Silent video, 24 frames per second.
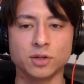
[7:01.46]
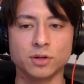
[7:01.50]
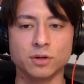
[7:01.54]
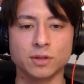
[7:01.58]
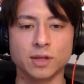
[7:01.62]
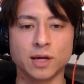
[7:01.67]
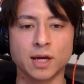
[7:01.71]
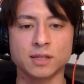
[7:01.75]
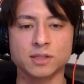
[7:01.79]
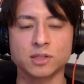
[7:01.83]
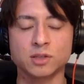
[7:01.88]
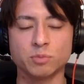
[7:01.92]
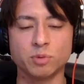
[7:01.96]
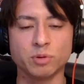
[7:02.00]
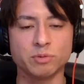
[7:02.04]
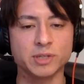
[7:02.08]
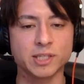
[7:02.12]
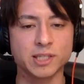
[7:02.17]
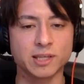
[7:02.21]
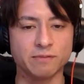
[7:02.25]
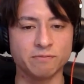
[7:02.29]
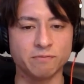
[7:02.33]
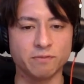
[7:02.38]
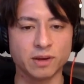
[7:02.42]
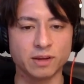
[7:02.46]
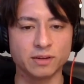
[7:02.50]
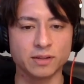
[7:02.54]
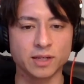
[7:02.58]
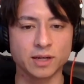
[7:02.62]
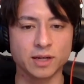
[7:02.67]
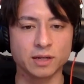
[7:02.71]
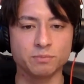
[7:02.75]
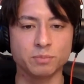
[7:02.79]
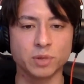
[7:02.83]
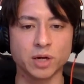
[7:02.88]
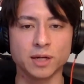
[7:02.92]
that Supabase
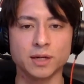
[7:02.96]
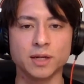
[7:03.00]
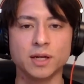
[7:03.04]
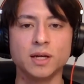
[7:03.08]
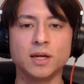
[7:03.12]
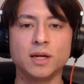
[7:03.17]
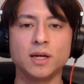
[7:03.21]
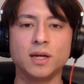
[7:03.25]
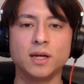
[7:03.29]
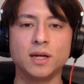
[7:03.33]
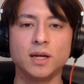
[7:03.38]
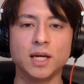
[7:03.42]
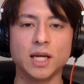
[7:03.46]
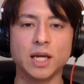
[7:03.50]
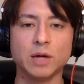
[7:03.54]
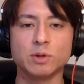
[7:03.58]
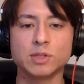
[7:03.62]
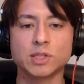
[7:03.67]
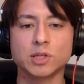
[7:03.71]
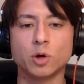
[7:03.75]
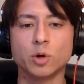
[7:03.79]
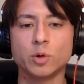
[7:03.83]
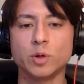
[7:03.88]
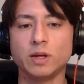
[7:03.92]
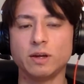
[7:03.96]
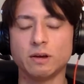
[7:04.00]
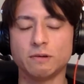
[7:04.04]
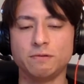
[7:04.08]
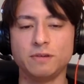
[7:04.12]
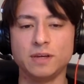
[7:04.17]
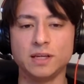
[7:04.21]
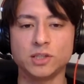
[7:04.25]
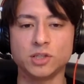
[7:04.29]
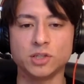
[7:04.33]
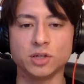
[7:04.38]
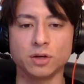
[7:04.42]
invented, but it was already a
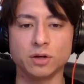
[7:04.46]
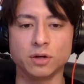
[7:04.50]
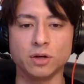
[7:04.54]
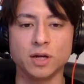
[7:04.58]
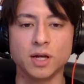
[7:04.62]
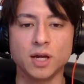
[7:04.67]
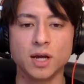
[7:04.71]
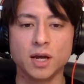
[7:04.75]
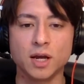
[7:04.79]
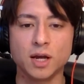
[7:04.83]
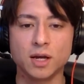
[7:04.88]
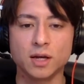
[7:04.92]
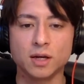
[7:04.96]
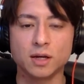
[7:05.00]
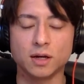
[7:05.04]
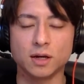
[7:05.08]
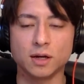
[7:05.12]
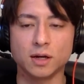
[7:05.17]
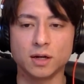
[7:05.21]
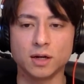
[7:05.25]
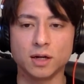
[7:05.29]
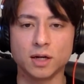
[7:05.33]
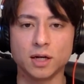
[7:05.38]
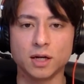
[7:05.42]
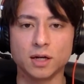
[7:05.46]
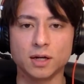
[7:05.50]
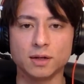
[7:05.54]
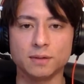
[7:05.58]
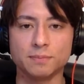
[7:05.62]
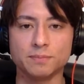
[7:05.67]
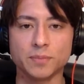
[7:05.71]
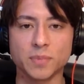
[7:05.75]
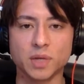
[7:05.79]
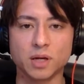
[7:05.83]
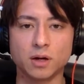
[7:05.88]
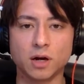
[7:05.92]
feature
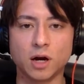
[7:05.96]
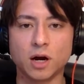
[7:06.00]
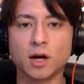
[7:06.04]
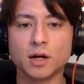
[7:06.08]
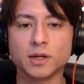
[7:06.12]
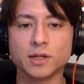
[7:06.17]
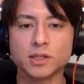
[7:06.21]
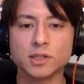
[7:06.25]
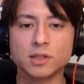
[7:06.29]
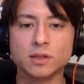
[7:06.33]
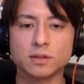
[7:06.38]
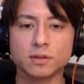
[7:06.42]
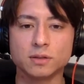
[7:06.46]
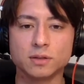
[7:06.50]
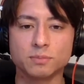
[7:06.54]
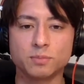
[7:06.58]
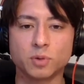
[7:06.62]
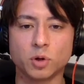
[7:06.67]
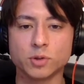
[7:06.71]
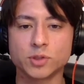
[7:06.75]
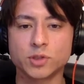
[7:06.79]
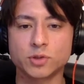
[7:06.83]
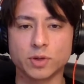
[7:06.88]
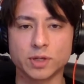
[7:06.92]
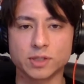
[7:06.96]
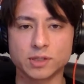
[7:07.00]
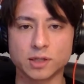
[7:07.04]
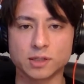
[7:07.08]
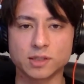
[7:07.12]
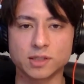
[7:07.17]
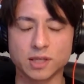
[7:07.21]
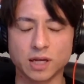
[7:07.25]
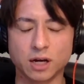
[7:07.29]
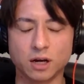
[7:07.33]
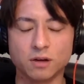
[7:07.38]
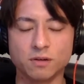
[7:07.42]
on Postgres
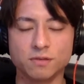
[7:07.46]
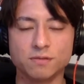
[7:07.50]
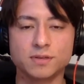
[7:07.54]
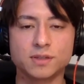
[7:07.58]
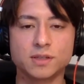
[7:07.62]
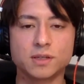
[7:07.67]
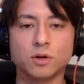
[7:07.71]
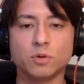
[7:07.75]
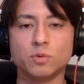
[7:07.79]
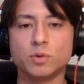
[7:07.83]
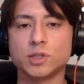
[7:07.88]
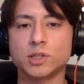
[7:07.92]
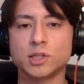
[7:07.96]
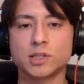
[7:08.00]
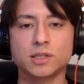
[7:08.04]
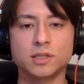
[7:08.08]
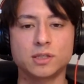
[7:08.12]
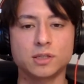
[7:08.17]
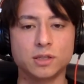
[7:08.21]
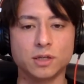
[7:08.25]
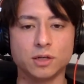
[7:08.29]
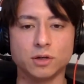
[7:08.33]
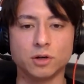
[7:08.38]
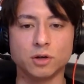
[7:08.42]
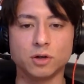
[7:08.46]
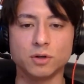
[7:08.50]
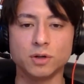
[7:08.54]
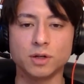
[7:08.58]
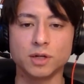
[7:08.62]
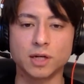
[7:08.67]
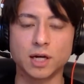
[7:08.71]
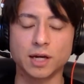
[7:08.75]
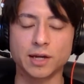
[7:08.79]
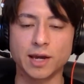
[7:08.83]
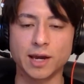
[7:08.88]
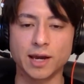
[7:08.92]
itself. So we're just,
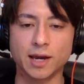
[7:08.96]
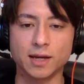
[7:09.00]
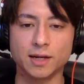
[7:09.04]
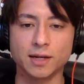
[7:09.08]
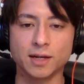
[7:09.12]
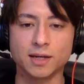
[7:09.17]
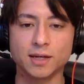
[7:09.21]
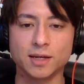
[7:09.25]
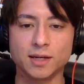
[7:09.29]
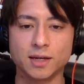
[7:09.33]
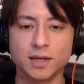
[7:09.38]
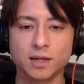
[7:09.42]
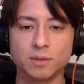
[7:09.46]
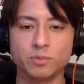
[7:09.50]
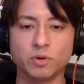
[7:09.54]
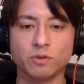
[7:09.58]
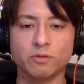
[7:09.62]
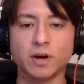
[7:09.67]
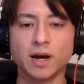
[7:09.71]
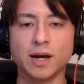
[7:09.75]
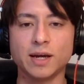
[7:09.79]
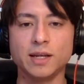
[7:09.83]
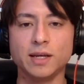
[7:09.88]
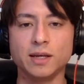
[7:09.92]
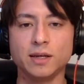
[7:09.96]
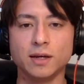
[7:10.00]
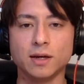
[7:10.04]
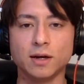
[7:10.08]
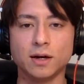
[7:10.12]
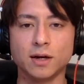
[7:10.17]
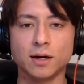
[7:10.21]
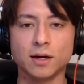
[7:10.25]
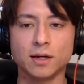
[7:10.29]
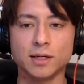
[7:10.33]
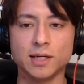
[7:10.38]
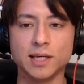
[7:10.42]
again, providing
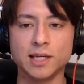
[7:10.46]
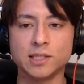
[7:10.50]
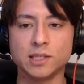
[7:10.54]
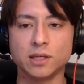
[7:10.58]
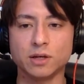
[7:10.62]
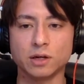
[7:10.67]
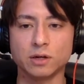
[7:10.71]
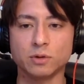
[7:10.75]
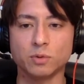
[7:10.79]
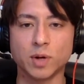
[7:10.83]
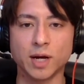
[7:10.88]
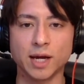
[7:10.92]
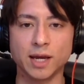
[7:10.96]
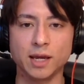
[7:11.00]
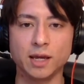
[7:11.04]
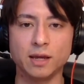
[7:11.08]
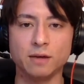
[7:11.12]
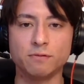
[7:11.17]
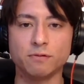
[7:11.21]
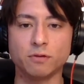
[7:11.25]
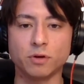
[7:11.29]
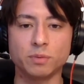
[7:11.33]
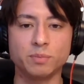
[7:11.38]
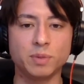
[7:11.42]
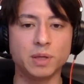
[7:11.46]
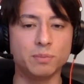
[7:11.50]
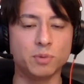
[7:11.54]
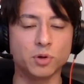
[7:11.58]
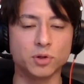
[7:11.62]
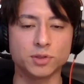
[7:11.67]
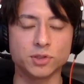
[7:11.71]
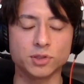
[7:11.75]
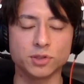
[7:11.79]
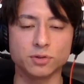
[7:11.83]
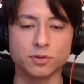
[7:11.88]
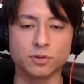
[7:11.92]
easier way for
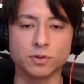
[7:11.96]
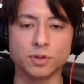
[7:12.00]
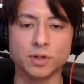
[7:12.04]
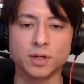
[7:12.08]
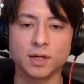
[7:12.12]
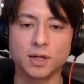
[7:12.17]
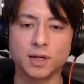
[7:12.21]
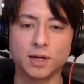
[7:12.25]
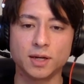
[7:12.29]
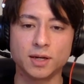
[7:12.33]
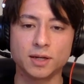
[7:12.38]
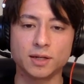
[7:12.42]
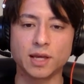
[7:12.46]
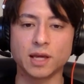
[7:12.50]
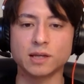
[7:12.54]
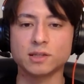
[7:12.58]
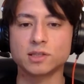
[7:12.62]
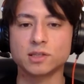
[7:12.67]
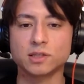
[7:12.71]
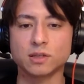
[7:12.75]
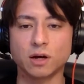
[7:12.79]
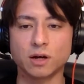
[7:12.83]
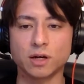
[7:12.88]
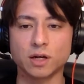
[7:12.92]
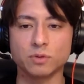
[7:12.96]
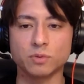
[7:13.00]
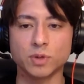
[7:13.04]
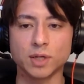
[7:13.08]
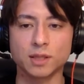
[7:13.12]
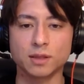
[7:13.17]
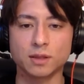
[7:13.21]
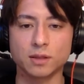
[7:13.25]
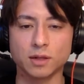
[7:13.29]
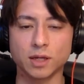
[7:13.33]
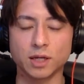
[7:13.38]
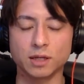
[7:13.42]
people to get started
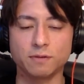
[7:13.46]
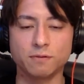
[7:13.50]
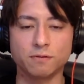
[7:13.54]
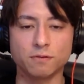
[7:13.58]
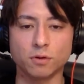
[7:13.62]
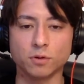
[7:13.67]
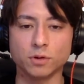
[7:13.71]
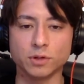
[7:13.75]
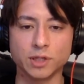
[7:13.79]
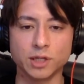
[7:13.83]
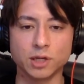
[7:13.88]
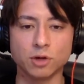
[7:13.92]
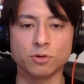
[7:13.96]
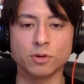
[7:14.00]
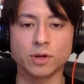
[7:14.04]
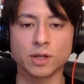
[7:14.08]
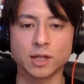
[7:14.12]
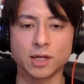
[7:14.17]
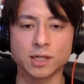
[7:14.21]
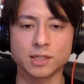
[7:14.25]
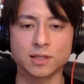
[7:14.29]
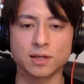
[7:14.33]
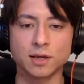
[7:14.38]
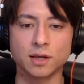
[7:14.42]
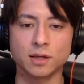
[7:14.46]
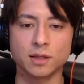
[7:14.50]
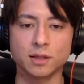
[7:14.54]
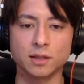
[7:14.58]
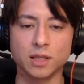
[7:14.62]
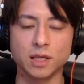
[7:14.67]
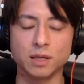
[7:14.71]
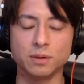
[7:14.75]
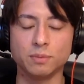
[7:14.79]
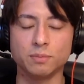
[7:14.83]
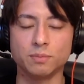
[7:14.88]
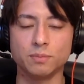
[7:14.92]
with like fully utilizing
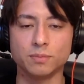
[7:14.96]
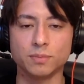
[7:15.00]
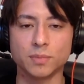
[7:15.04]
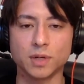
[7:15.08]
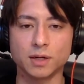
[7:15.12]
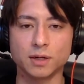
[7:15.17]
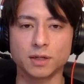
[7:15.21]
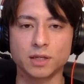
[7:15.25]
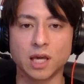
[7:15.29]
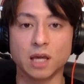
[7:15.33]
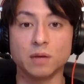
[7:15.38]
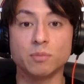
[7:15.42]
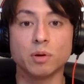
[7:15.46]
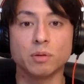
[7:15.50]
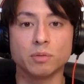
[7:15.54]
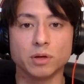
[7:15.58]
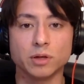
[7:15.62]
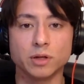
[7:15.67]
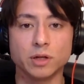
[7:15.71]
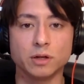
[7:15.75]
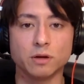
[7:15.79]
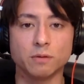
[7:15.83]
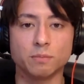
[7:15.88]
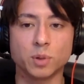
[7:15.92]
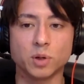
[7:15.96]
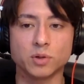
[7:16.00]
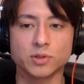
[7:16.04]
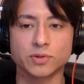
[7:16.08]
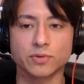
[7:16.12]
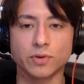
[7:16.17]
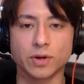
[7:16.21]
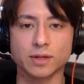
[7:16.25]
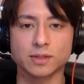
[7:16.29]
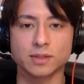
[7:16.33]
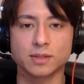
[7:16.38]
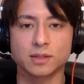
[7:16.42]
the capability of
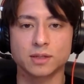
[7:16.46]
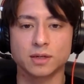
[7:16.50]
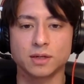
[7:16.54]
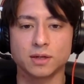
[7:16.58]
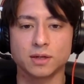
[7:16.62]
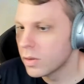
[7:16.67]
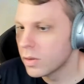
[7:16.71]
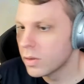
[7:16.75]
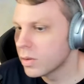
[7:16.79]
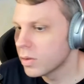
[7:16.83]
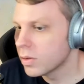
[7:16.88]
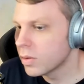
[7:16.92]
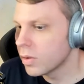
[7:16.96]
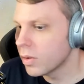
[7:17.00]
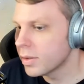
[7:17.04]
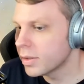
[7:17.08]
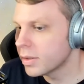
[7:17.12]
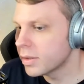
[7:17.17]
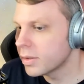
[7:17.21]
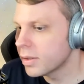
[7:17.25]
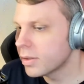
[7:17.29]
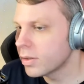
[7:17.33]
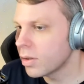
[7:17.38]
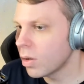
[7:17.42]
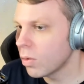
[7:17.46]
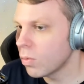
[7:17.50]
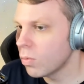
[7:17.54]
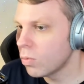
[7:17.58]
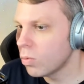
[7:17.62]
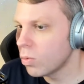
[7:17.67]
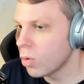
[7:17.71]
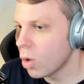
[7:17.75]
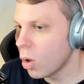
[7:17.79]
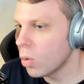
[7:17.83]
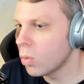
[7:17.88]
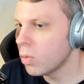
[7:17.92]
Postgres. So it's called
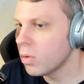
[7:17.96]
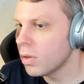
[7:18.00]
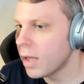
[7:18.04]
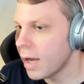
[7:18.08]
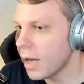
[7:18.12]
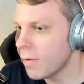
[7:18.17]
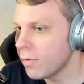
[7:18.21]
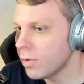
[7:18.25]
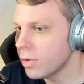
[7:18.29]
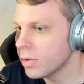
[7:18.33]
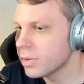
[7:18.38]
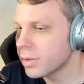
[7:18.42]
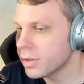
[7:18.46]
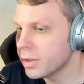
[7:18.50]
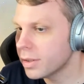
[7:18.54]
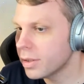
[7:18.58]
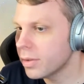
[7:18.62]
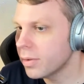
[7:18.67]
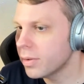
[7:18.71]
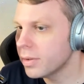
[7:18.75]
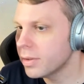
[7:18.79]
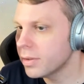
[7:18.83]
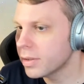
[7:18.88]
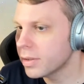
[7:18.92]
row level security, is